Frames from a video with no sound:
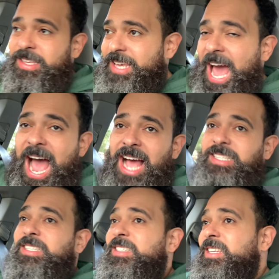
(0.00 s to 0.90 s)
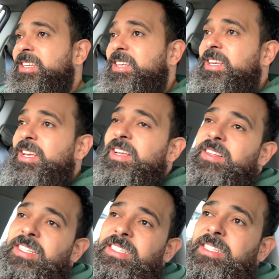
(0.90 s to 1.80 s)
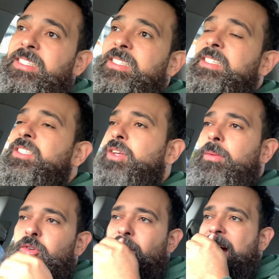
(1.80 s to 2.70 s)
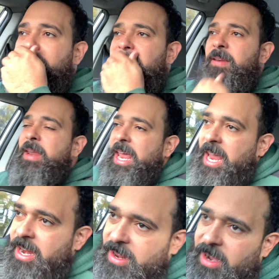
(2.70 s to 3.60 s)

cast so I'm driving and